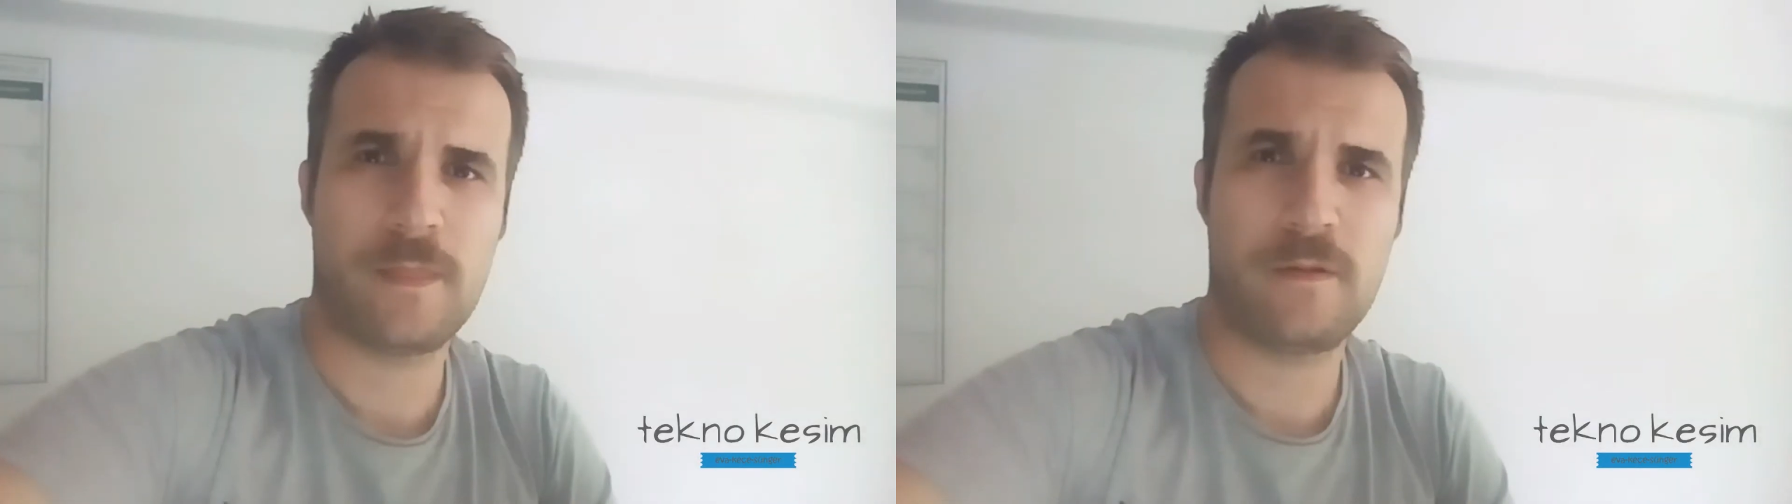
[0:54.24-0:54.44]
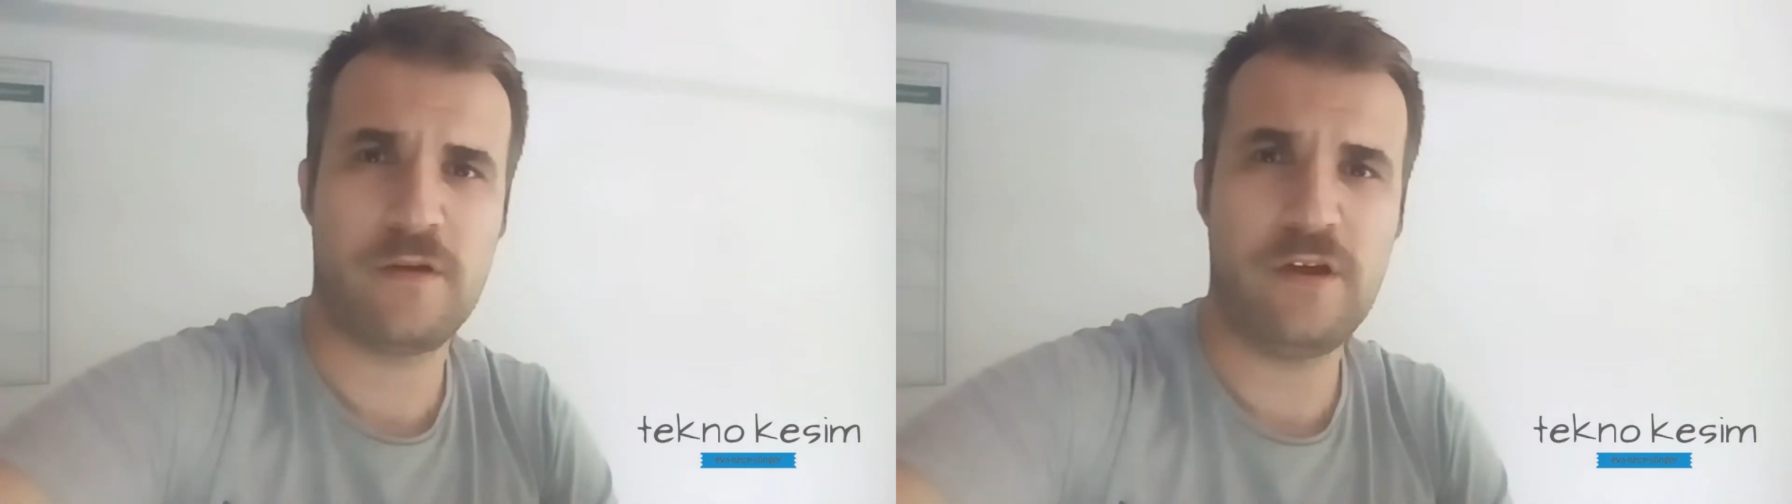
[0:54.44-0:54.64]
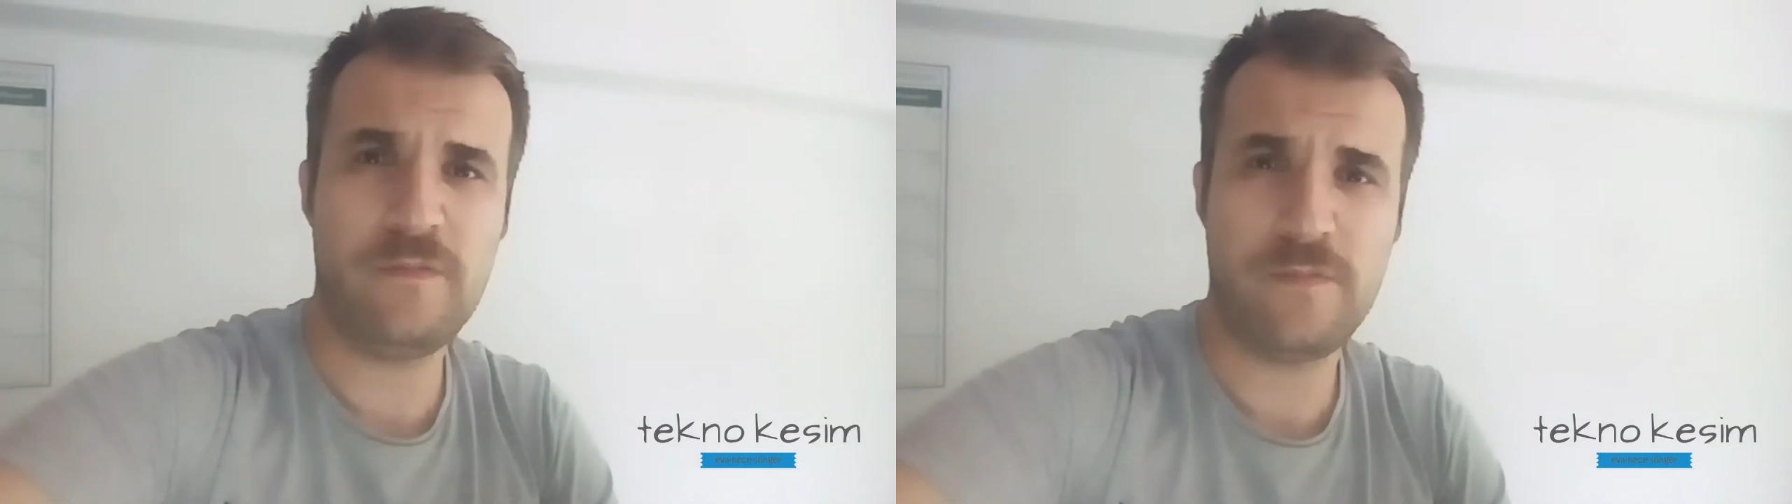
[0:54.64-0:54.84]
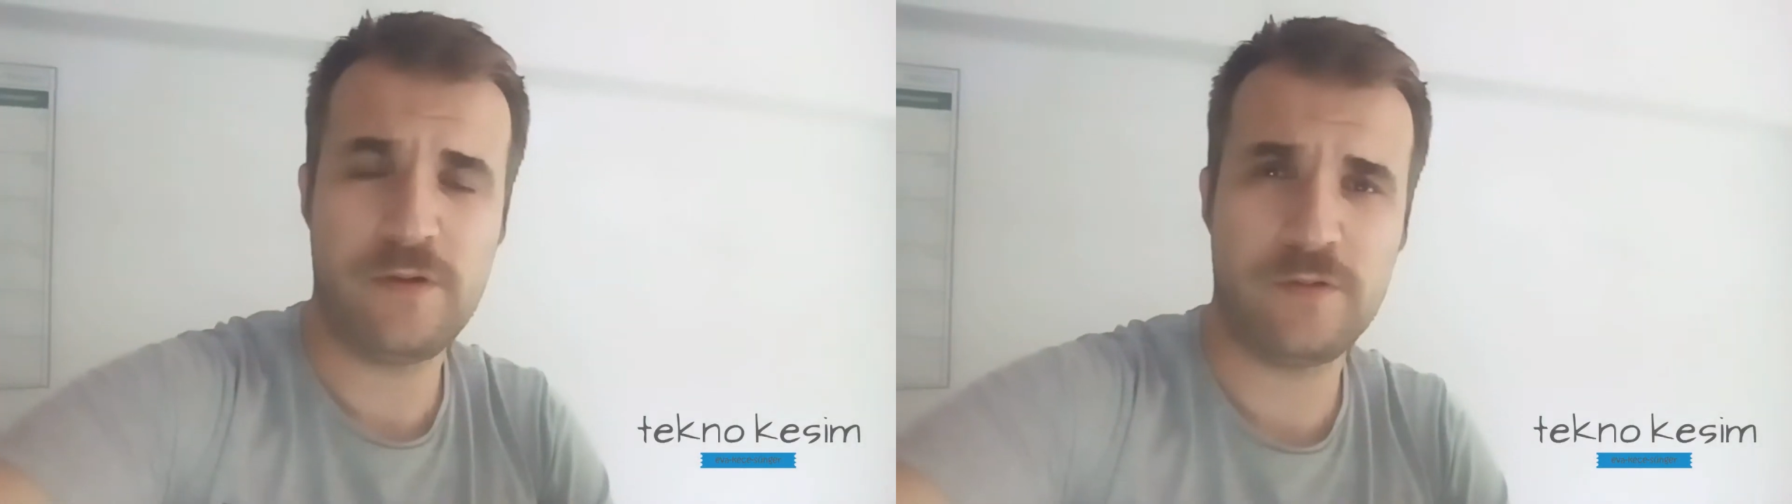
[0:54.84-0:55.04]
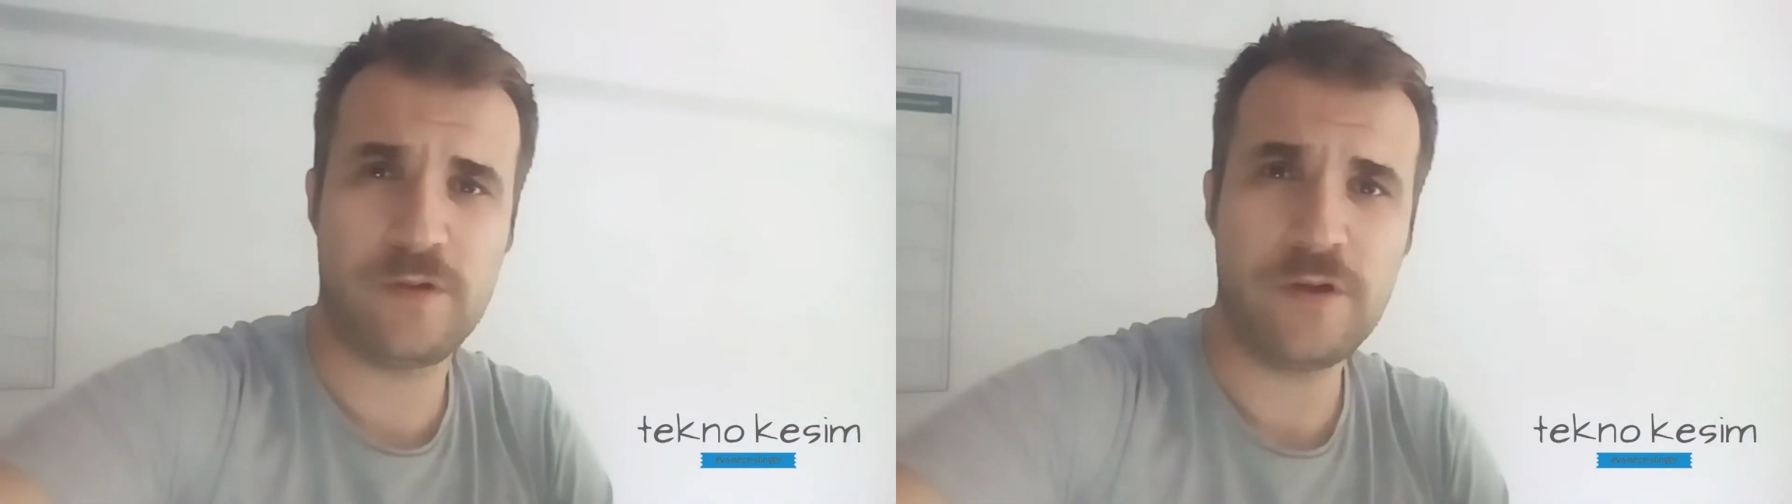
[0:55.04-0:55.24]
If
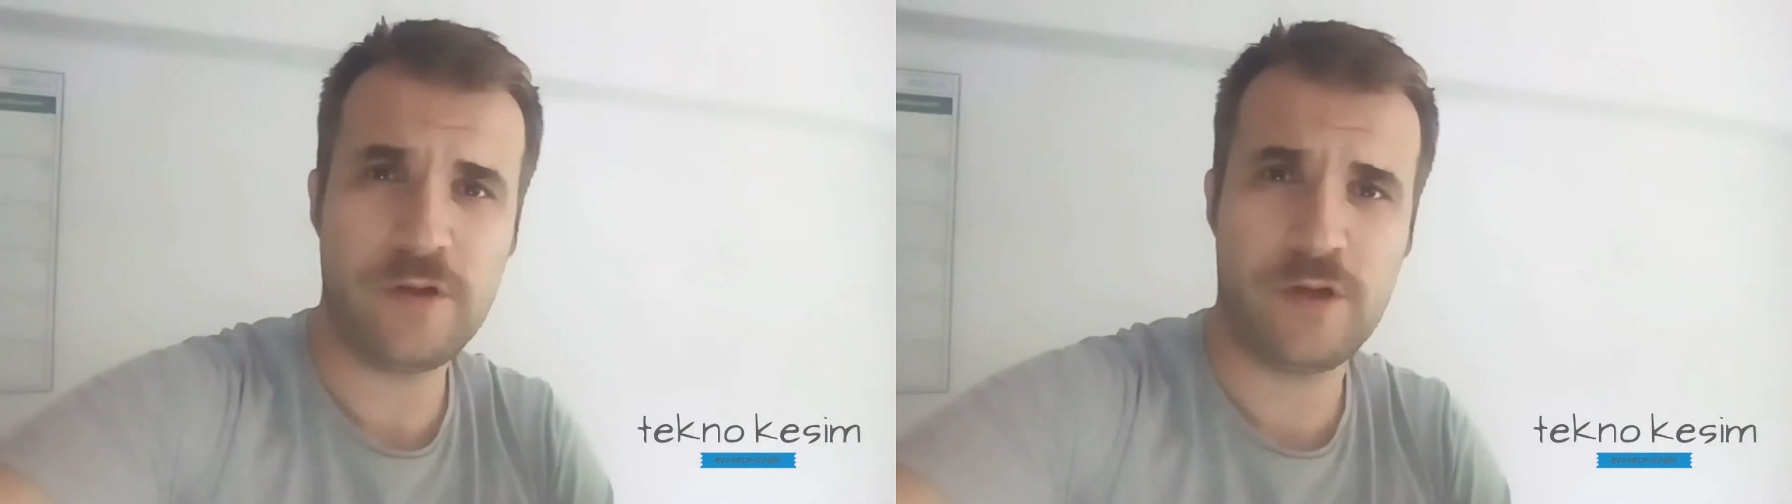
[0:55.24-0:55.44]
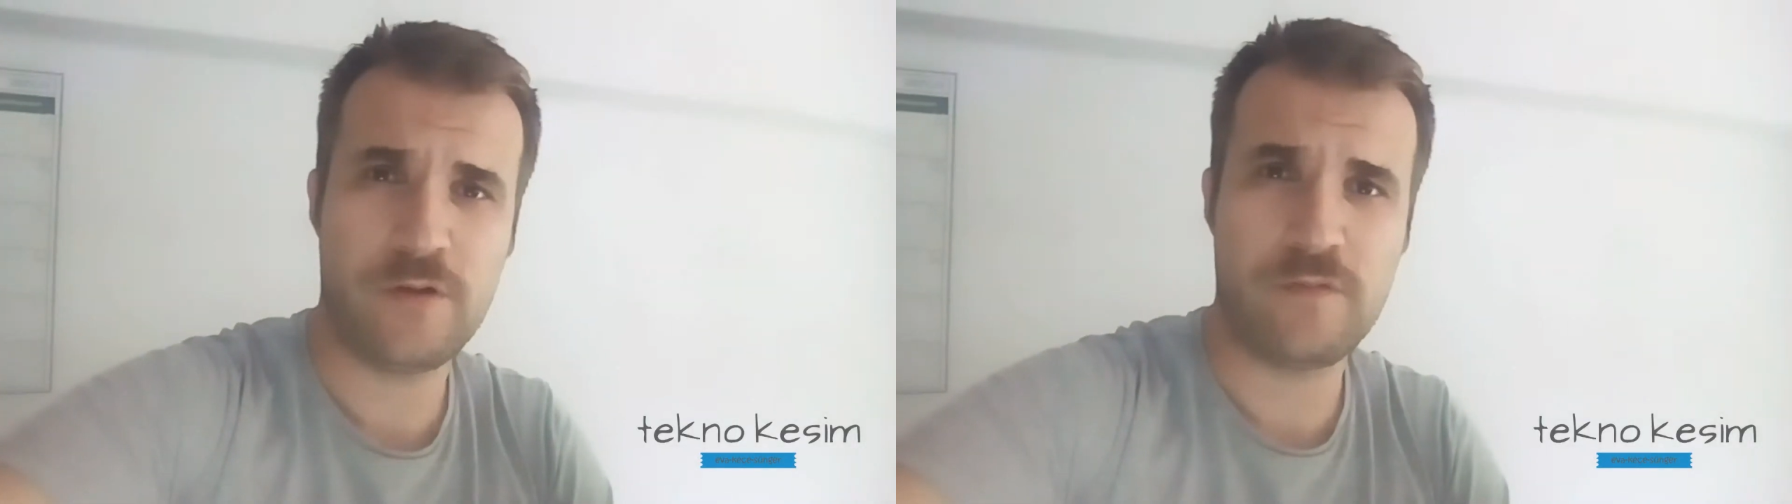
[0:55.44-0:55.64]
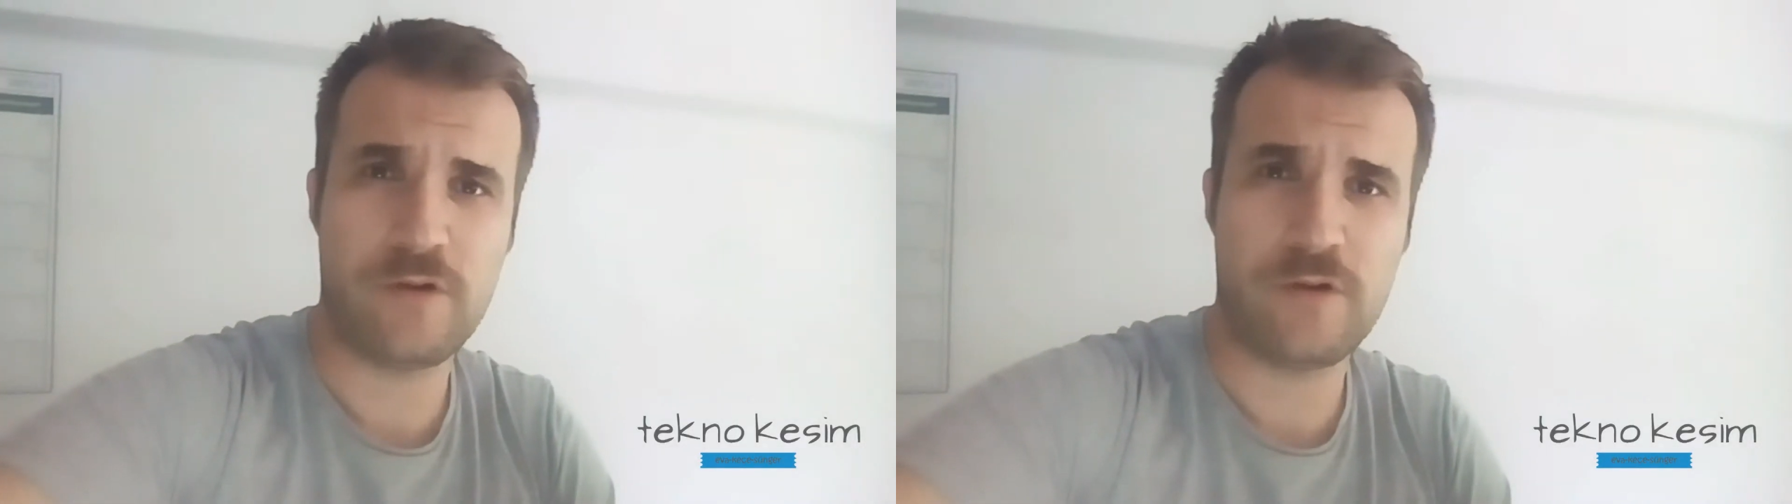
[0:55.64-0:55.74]
you don't know